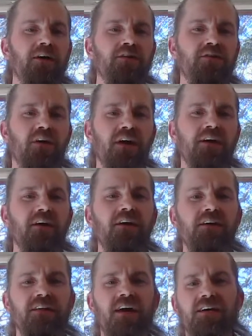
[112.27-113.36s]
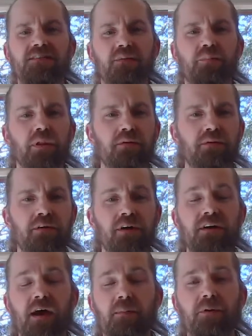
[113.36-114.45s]
drink or anything that has a pollutant or a
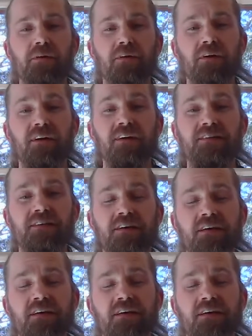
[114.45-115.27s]
chemical in it,